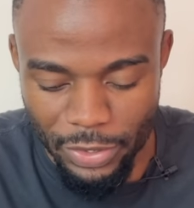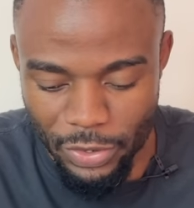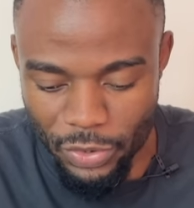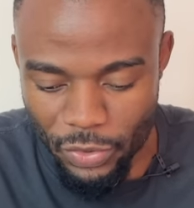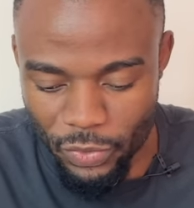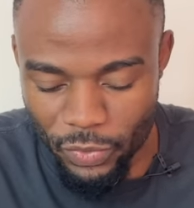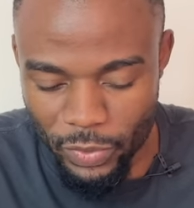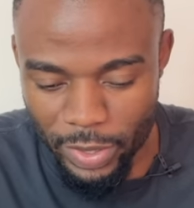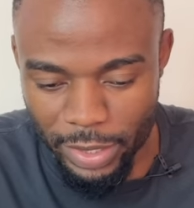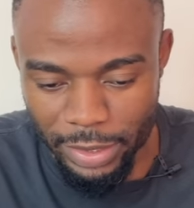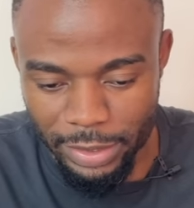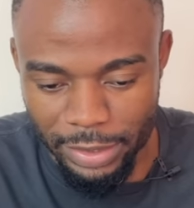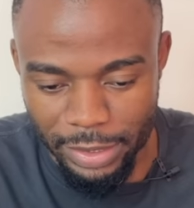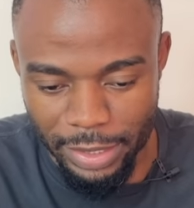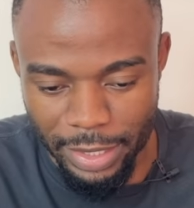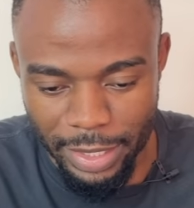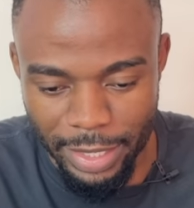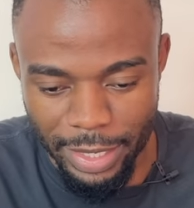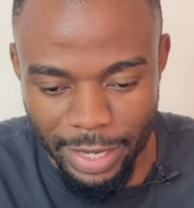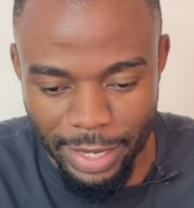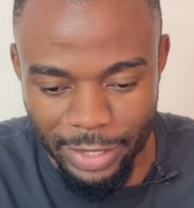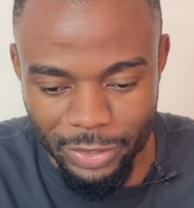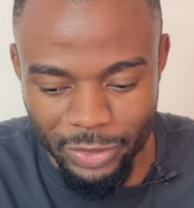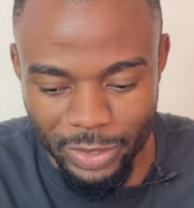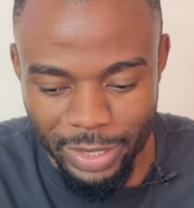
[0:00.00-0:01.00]
which I
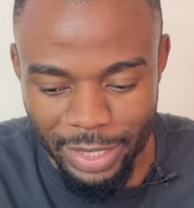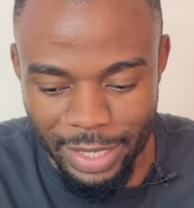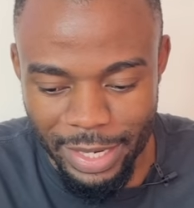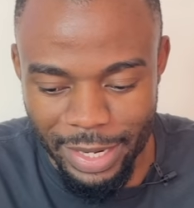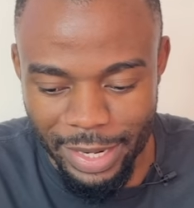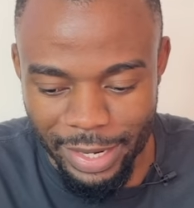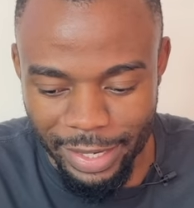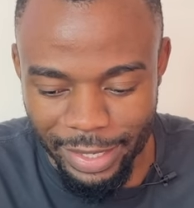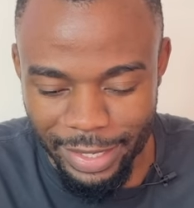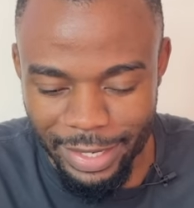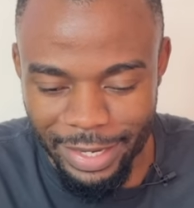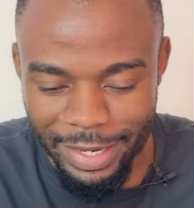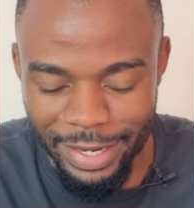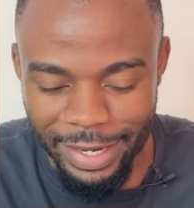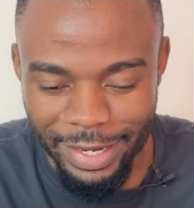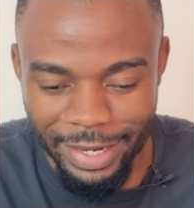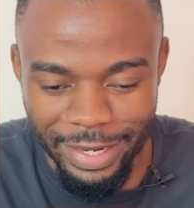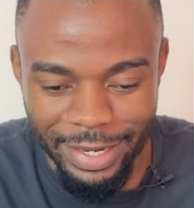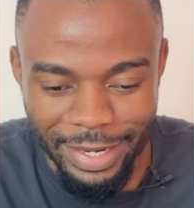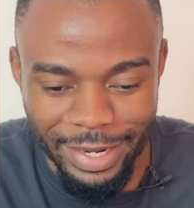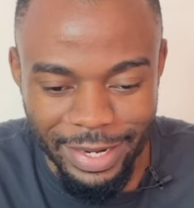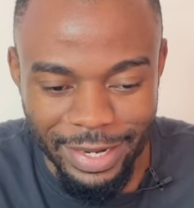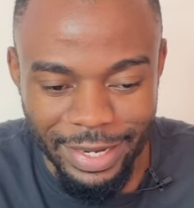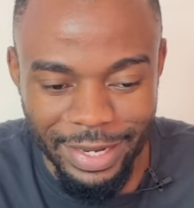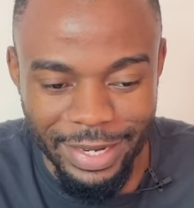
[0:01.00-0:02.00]
actually really,
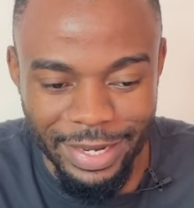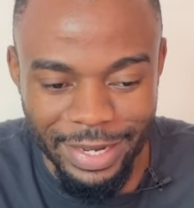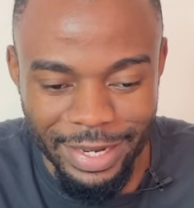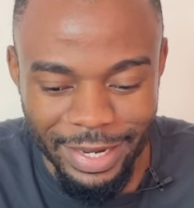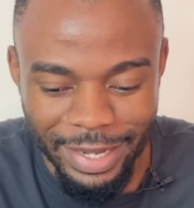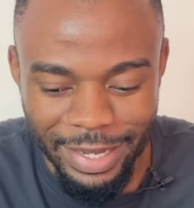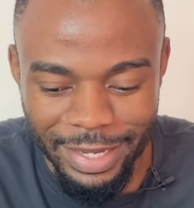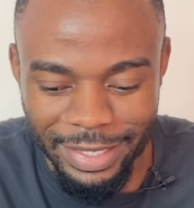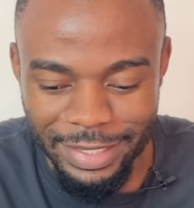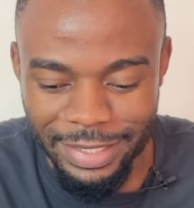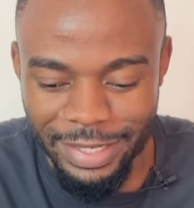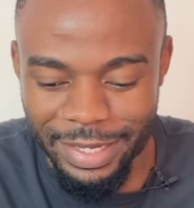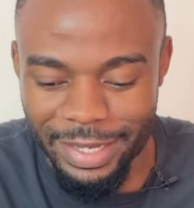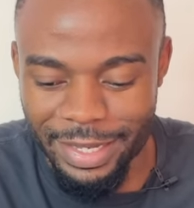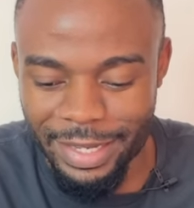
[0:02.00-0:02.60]
really, really liked.